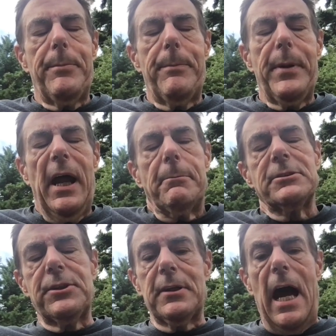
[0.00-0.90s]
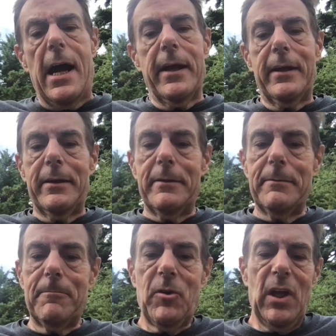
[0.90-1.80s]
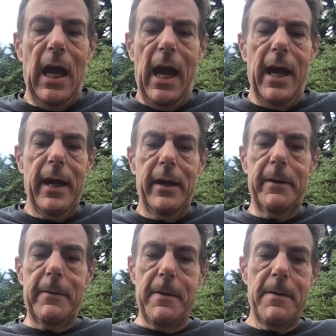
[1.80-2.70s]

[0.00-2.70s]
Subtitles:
but I was denying it. I